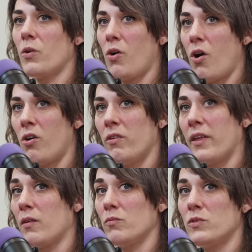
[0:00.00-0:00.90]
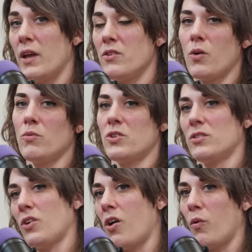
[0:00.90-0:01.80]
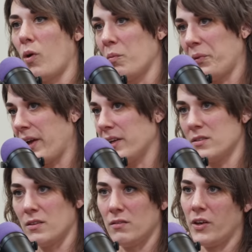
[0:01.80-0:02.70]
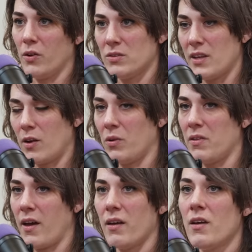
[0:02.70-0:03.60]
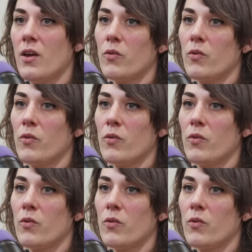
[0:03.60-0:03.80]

call, like, and don't just call one place and, you know, settle with that.